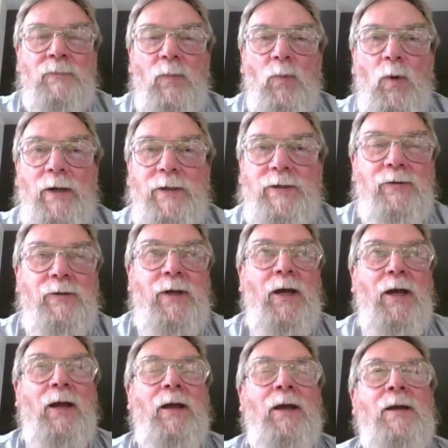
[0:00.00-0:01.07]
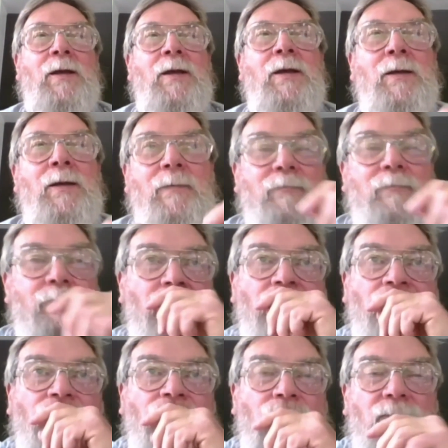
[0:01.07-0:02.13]
Y2K,
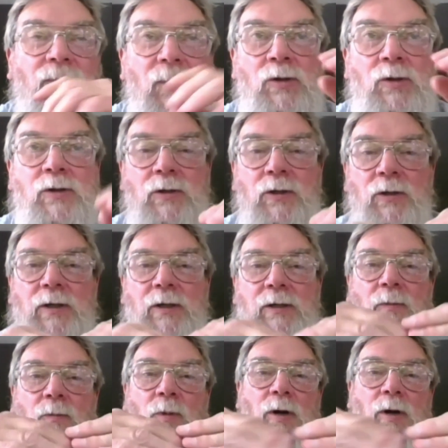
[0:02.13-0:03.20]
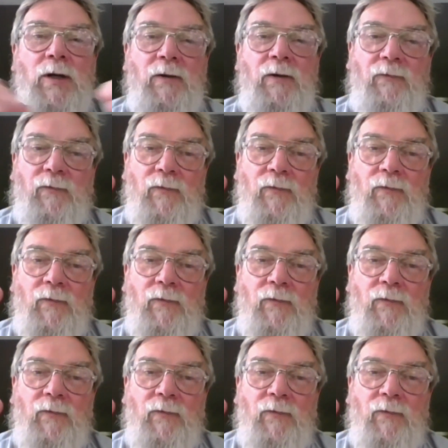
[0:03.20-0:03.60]
you could look at the market